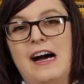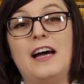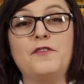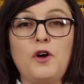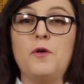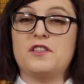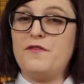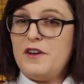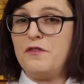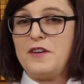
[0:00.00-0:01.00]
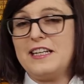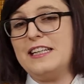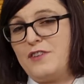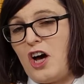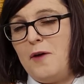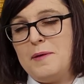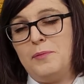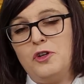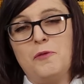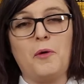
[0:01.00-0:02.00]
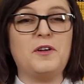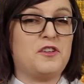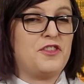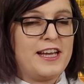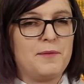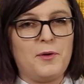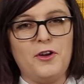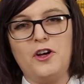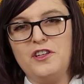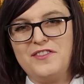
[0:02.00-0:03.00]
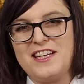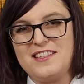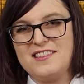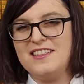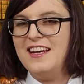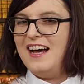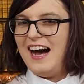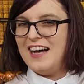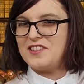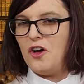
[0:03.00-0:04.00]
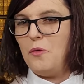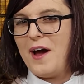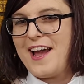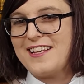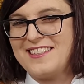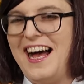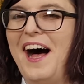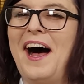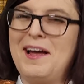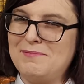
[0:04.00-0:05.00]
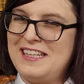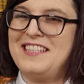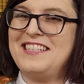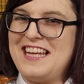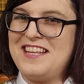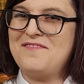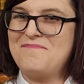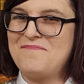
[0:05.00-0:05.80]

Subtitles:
And of course, feel free to leave a comment below about what you think about all of this. as always, I'm listening.